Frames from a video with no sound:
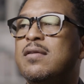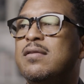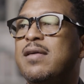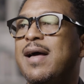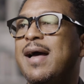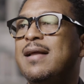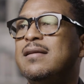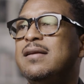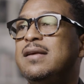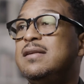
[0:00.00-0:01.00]

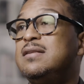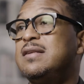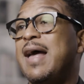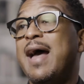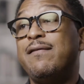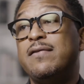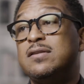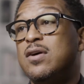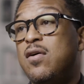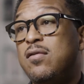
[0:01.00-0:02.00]
that is half of the
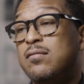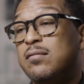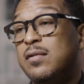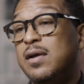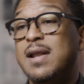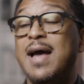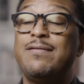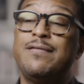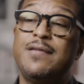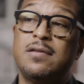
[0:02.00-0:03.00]
song and
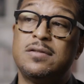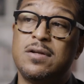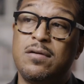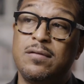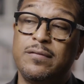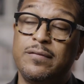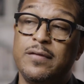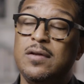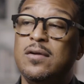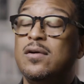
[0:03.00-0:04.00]
half of another song.
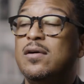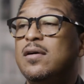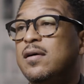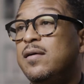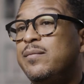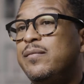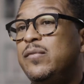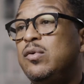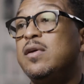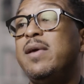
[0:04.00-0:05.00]

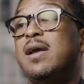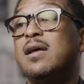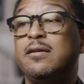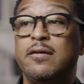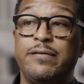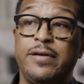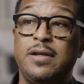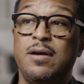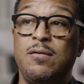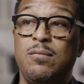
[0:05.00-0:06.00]
You can make a lyric
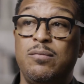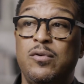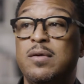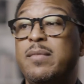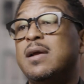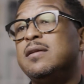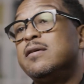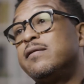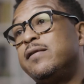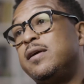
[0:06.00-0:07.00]
video. You can make a
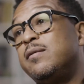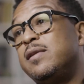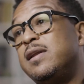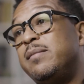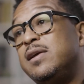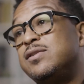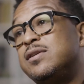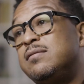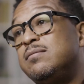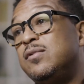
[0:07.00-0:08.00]
lyric video with
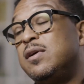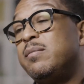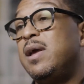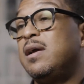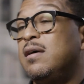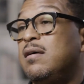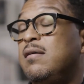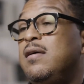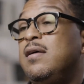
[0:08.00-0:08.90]
animation. You can make a